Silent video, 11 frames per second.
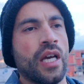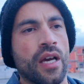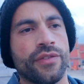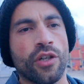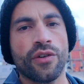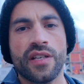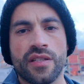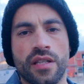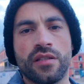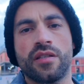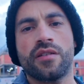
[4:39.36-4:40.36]
If you're a
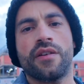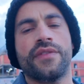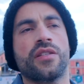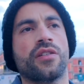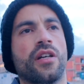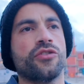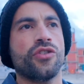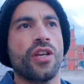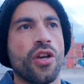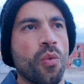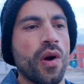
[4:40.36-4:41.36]
citizen of this country,
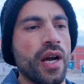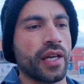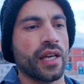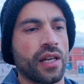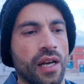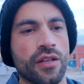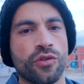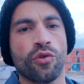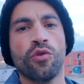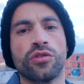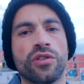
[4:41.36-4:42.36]
you're working class,
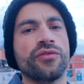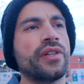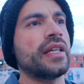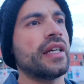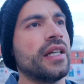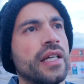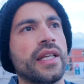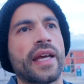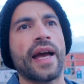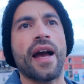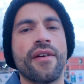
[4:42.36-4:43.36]
ordinary,
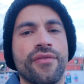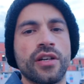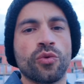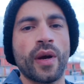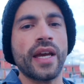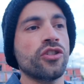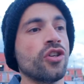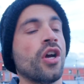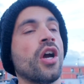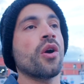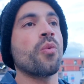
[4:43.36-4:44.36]
earning an average wage,
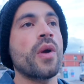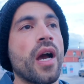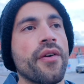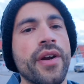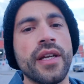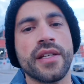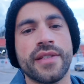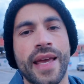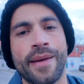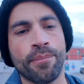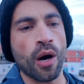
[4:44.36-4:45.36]
we are in the
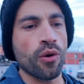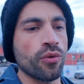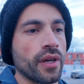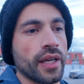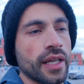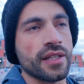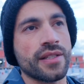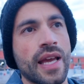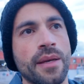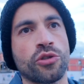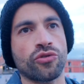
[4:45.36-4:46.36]
same boat, in the
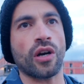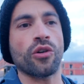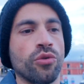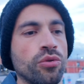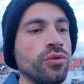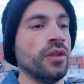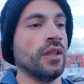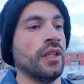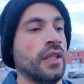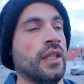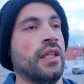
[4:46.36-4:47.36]
same struggle
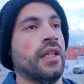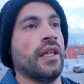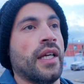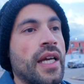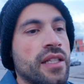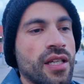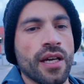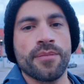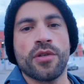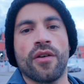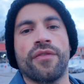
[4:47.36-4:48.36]
in
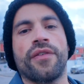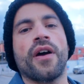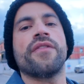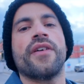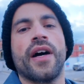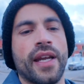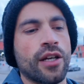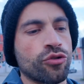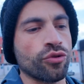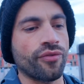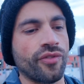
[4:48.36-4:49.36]
terms of
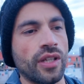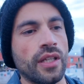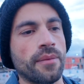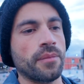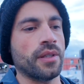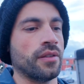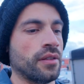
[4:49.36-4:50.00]
financial freedom.